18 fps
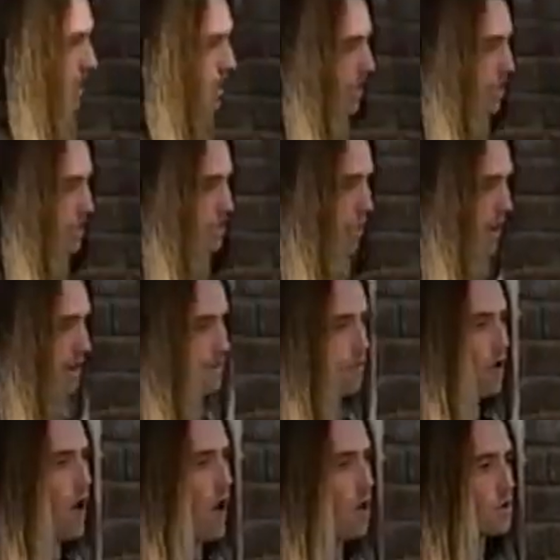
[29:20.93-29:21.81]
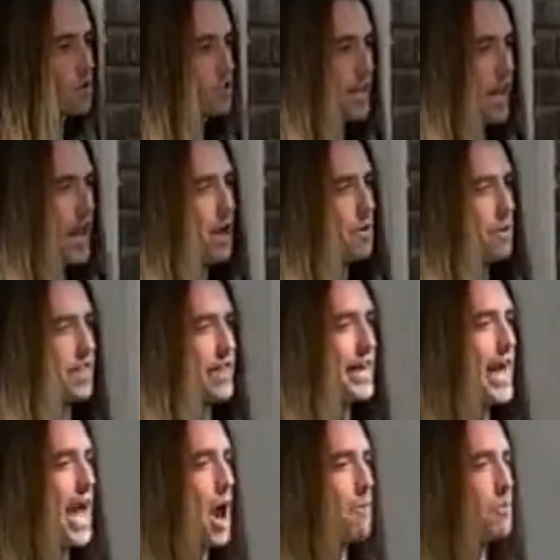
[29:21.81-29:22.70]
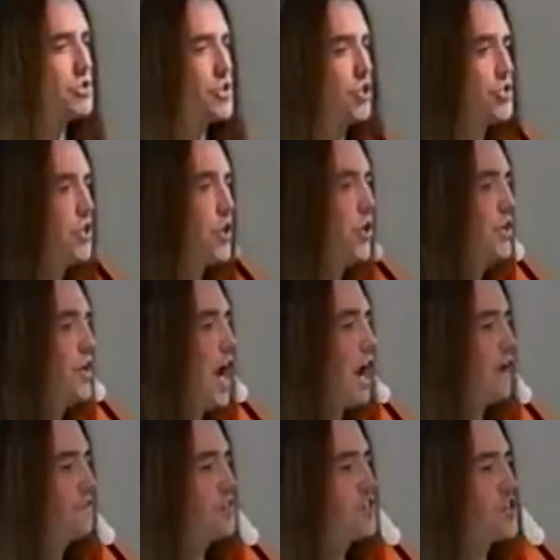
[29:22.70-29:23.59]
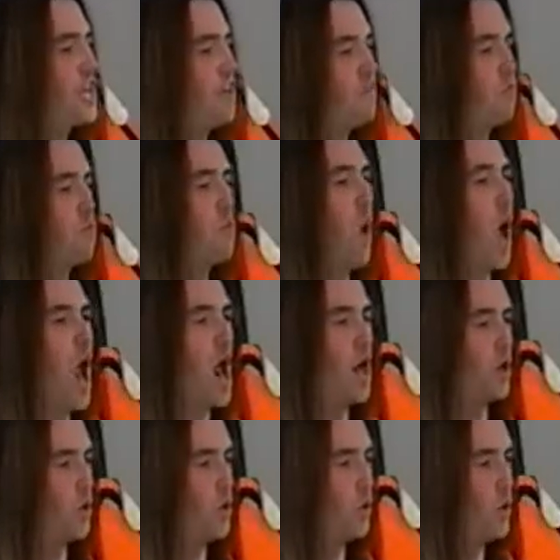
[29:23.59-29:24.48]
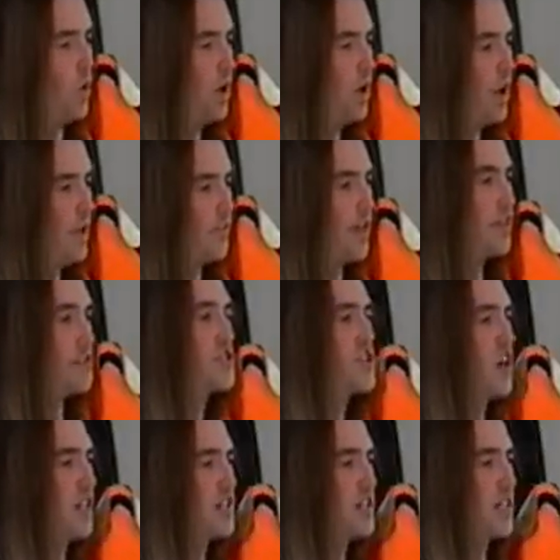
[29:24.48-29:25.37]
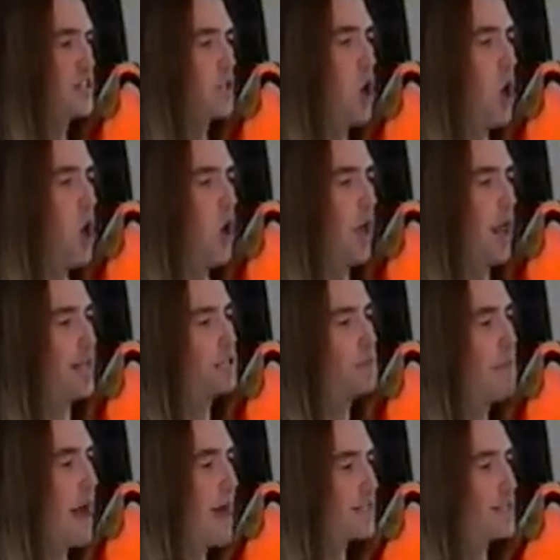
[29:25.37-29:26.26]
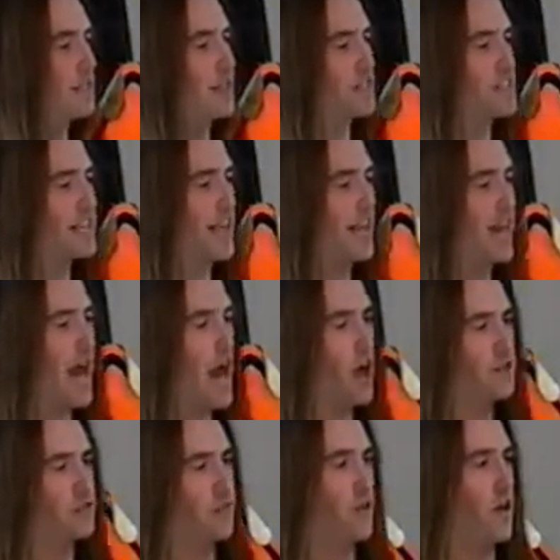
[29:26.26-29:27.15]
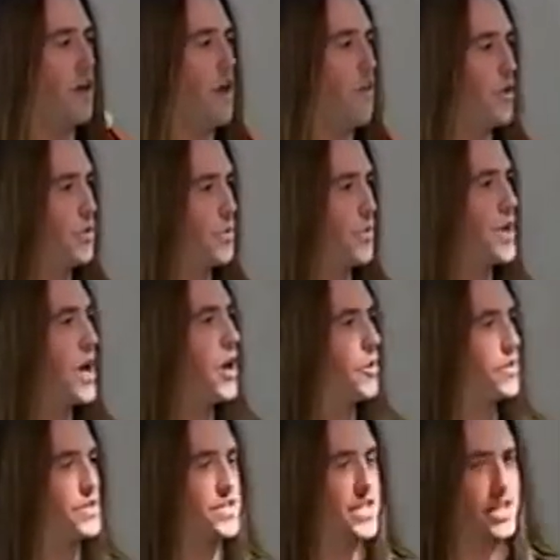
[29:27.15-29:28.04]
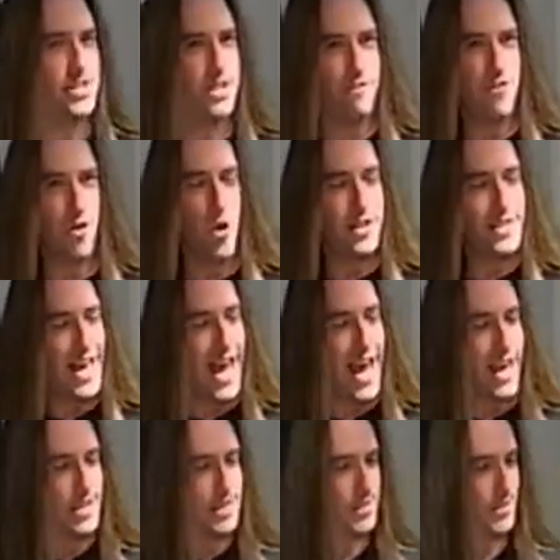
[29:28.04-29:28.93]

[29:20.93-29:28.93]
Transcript: 24 hours later, when the cameras are turned off, Chief Wahoo then shuts his hole and it's back to the skin house for another 364 days.